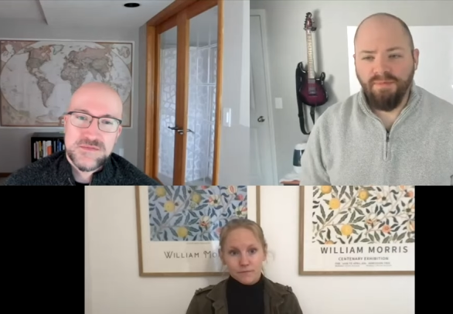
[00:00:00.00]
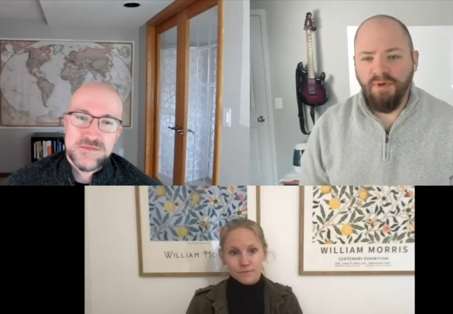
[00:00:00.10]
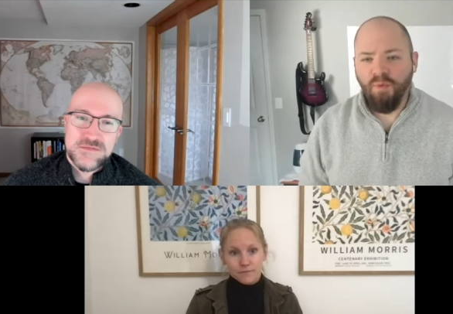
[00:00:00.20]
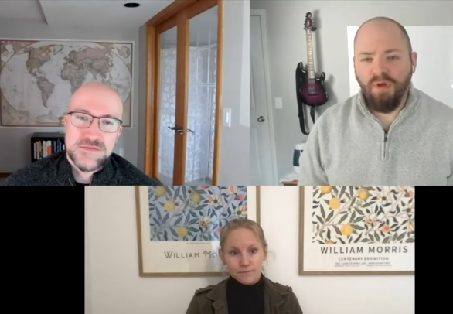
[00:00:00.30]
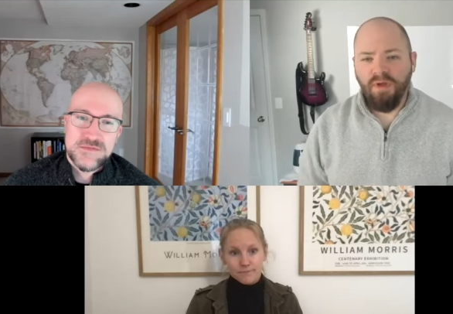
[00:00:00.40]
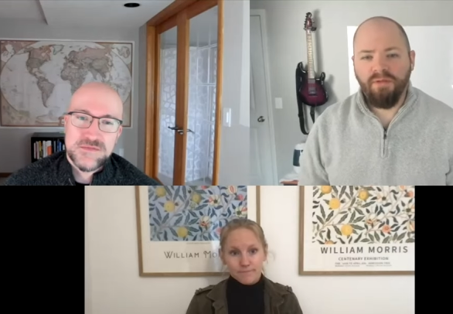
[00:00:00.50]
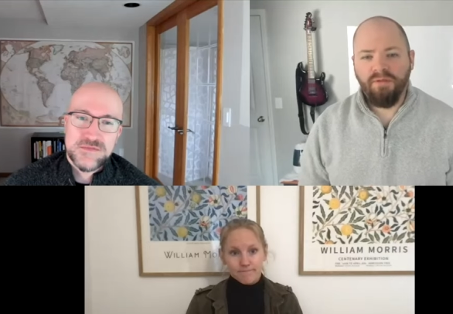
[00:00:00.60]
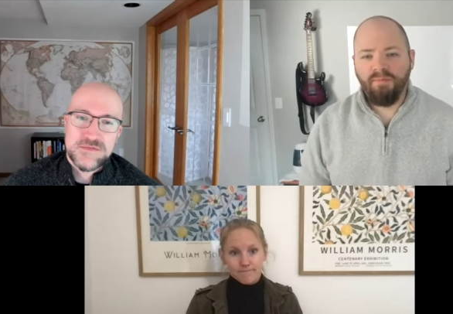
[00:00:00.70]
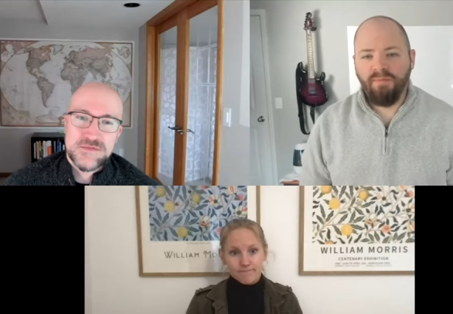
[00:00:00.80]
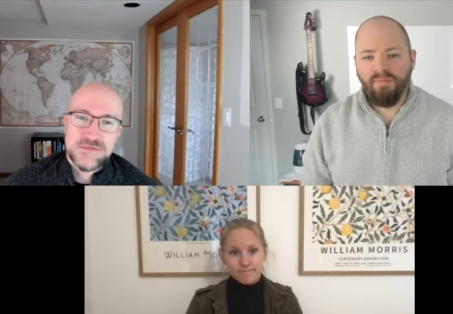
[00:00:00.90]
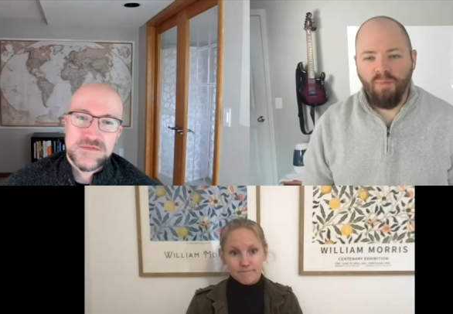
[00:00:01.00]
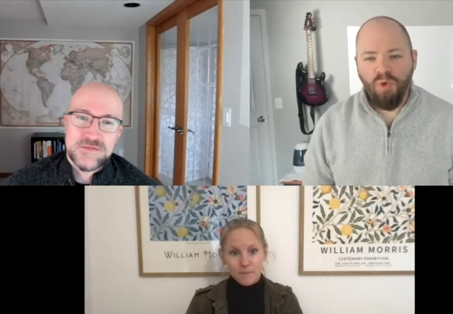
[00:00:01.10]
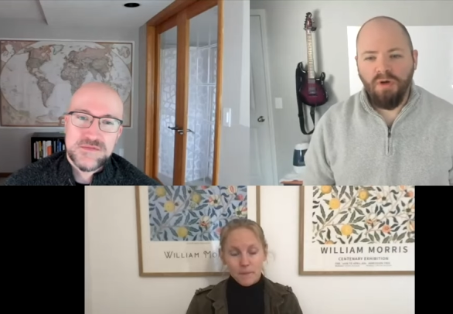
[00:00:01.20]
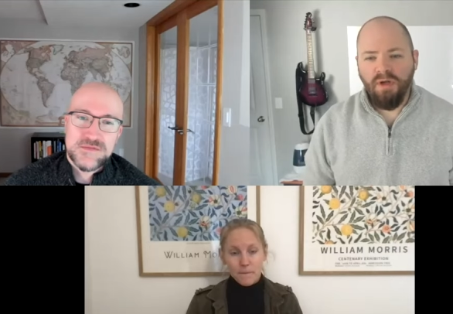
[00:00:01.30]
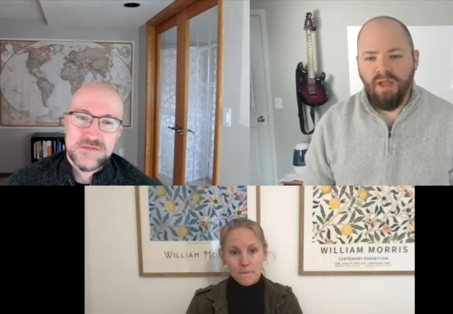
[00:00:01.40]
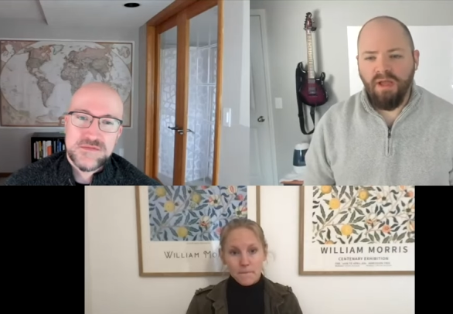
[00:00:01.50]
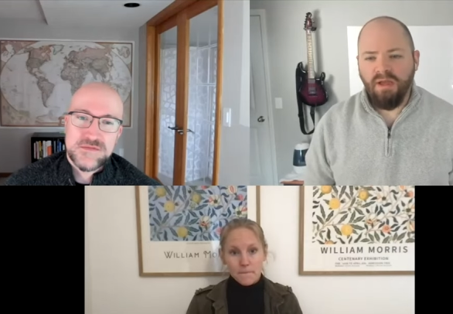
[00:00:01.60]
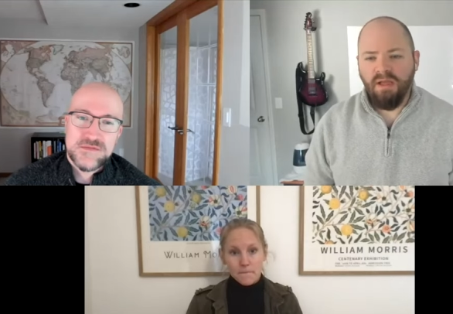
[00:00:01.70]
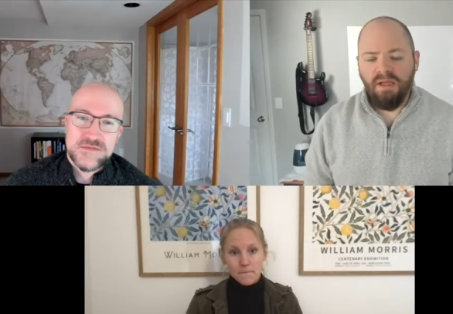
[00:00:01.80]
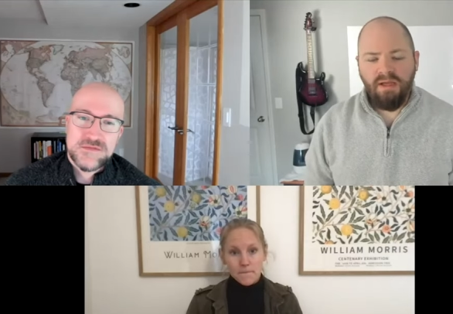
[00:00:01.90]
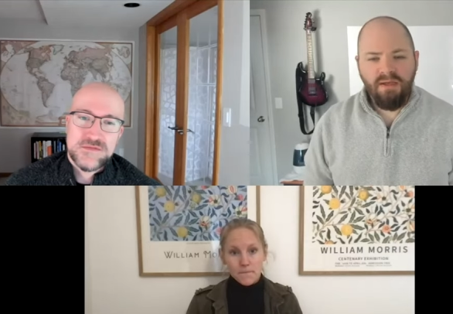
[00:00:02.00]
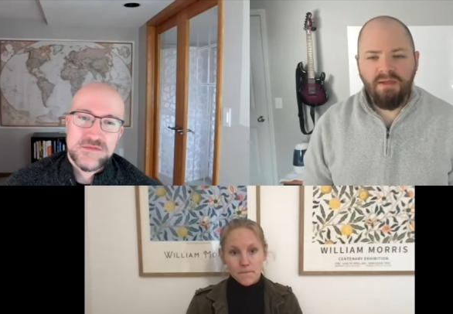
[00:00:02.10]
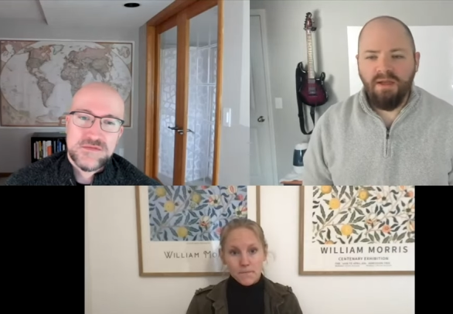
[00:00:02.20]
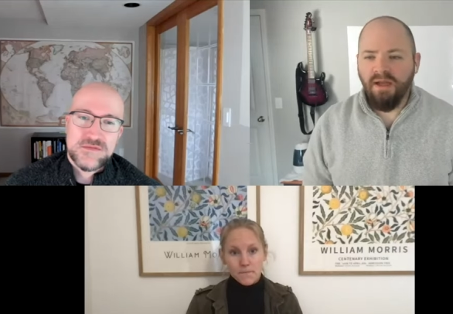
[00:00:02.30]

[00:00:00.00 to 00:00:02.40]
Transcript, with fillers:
Speaker 1: with work and kid